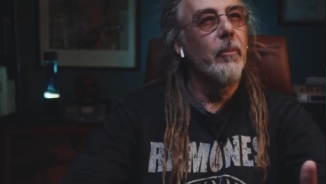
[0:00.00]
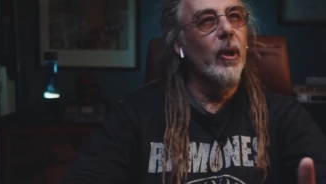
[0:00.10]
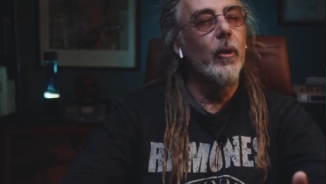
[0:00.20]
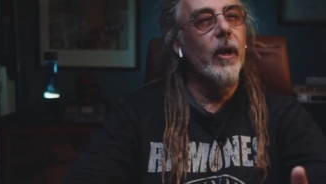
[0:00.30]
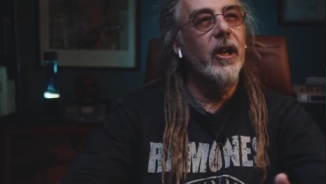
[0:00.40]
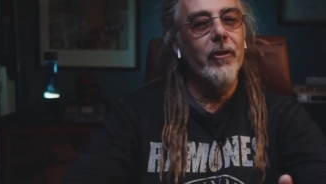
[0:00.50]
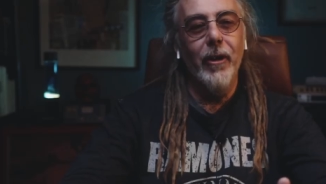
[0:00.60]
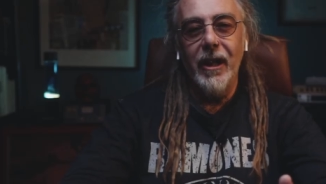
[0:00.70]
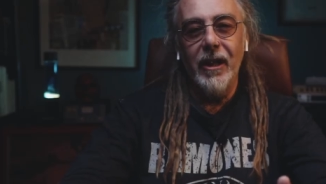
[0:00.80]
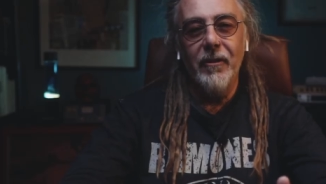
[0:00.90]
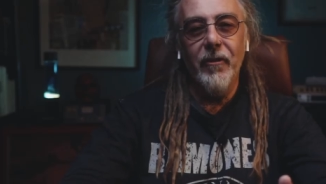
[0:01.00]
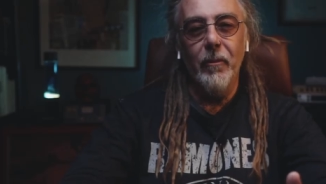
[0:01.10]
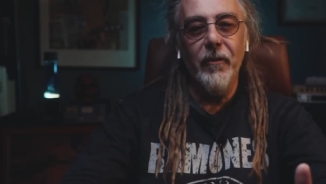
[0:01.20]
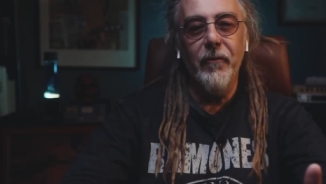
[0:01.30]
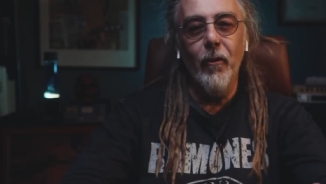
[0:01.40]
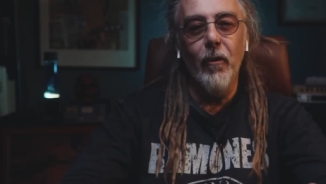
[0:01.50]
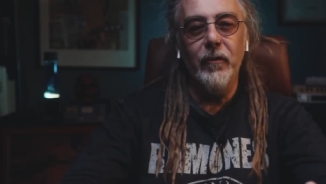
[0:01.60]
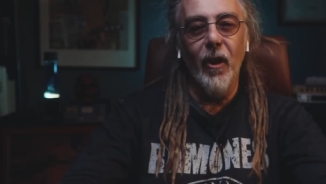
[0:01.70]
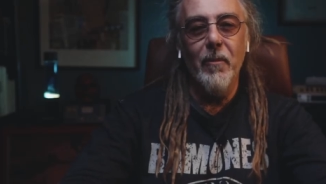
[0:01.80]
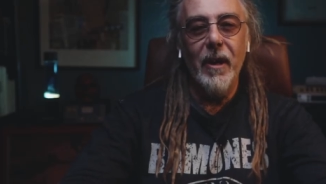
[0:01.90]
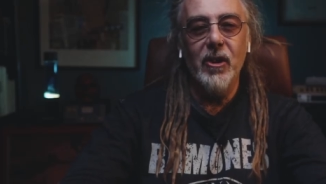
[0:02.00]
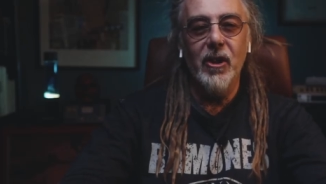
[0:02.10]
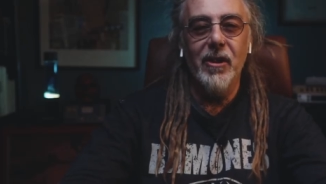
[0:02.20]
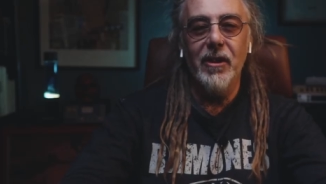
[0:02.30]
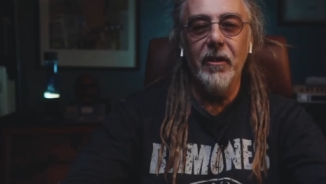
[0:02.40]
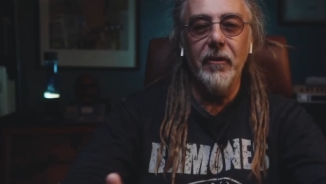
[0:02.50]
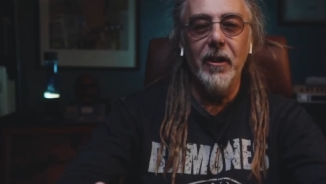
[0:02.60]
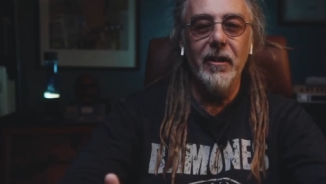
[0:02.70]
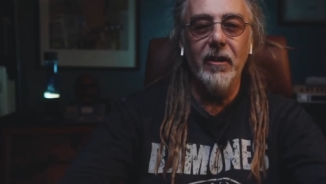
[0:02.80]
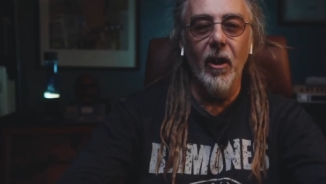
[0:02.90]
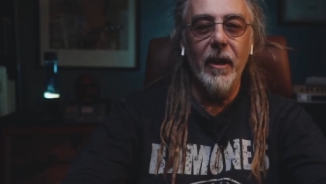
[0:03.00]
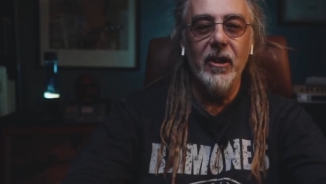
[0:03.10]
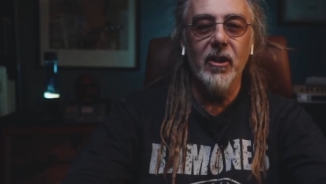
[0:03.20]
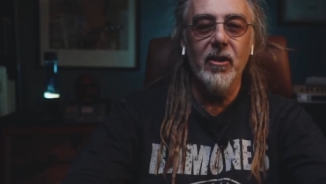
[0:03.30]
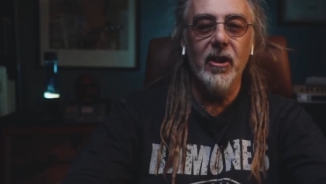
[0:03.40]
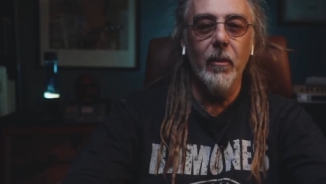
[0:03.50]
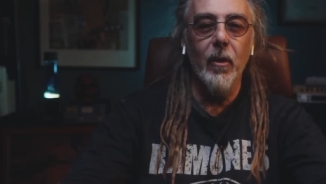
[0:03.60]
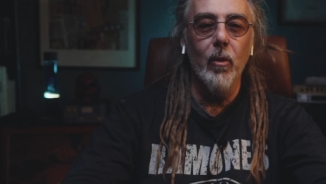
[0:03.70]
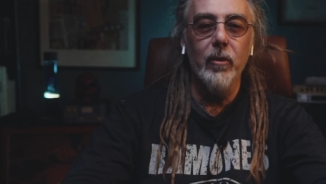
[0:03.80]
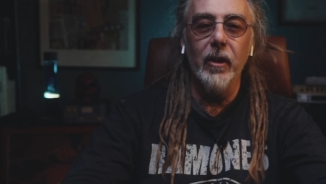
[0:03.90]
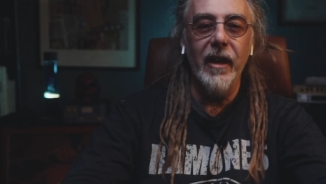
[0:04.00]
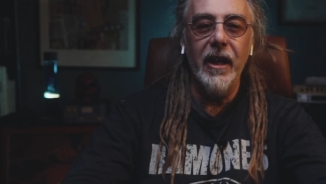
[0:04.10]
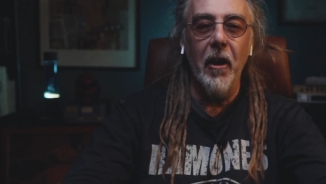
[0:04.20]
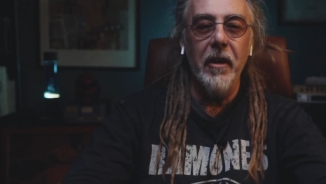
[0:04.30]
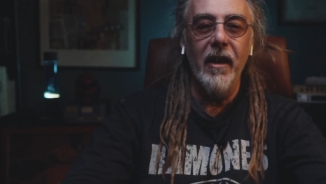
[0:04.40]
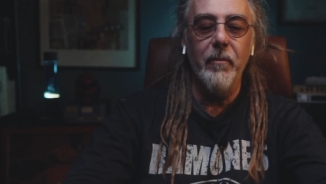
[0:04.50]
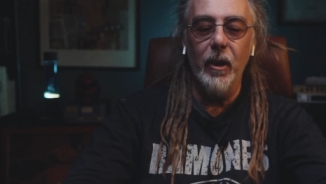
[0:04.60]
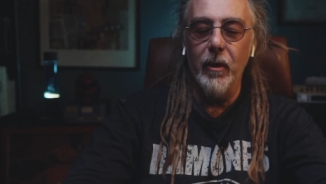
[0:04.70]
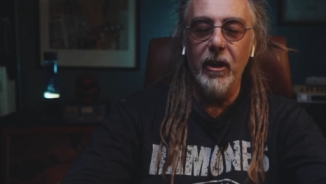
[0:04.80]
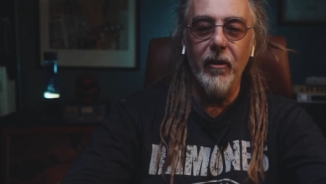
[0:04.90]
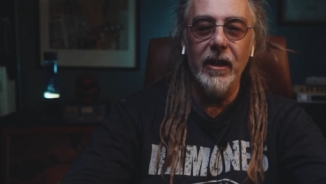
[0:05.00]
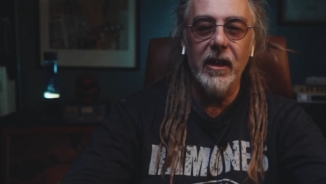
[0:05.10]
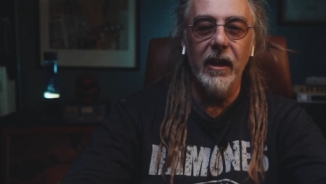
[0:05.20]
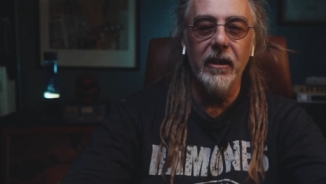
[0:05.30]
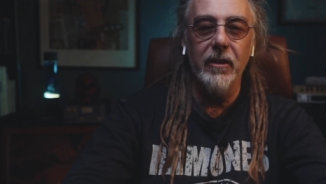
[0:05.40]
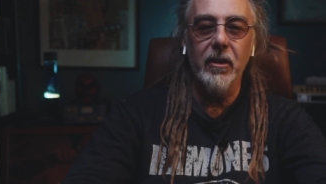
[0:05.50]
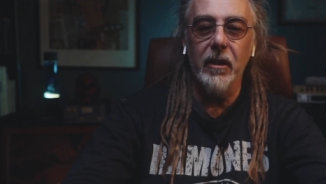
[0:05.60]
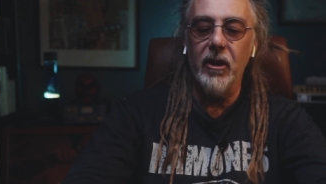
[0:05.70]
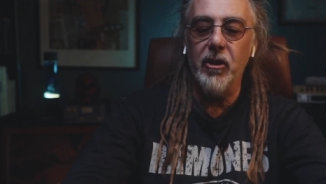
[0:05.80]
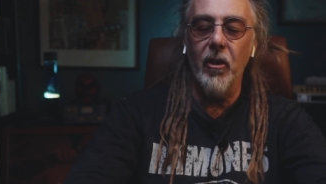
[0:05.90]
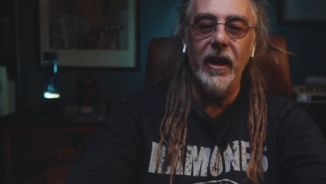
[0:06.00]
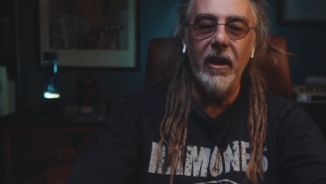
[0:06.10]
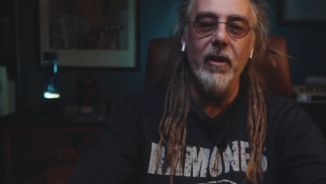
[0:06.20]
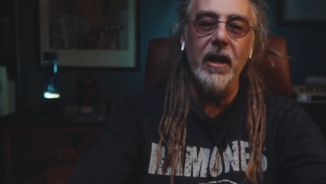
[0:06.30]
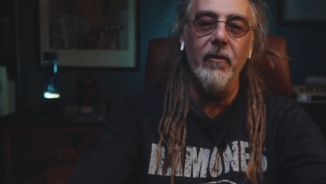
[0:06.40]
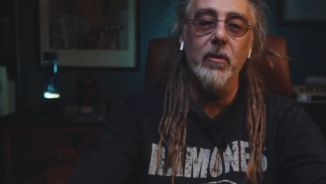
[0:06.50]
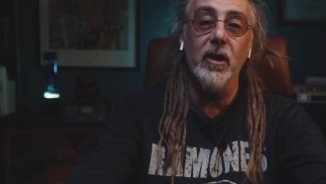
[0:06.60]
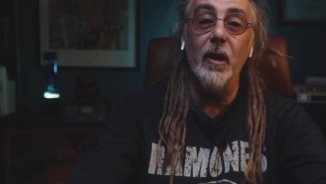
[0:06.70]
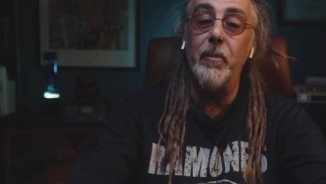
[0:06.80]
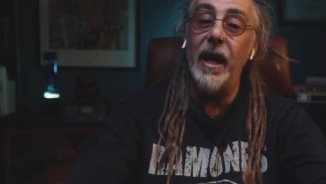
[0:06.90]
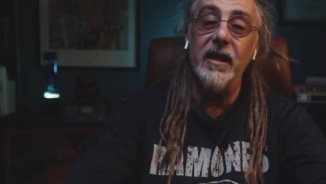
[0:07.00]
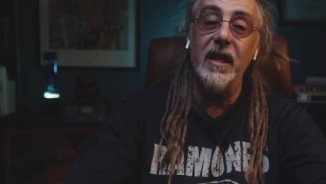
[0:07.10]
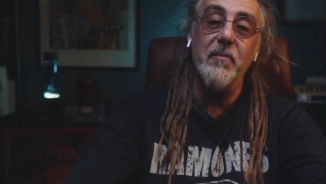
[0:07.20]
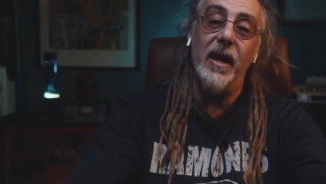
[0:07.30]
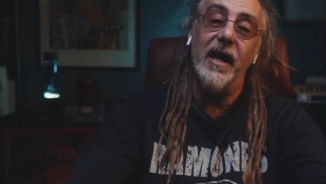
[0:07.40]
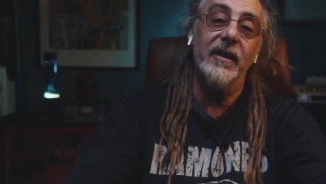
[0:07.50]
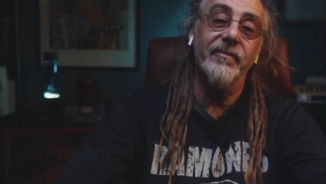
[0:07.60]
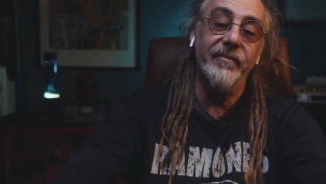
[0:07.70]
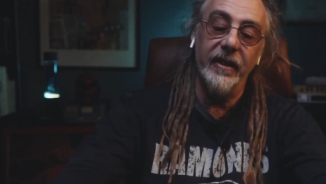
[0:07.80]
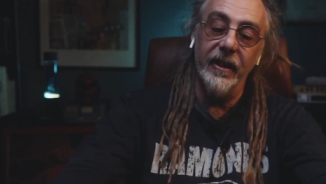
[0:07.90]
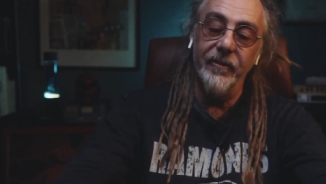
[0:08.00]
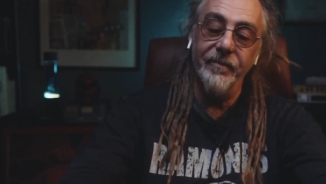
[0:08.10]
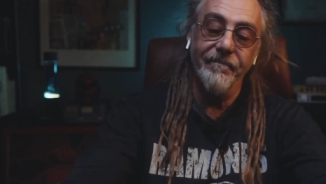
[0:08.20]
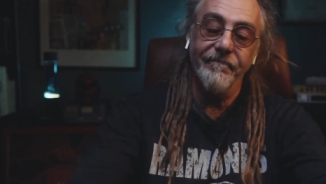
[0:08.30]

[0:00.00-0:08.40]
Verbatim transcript: blue and green from the fourth dimension to the third dimension, so they can't have blue and green tattoos, so they're trying to get rid of them so they blend in better, you know.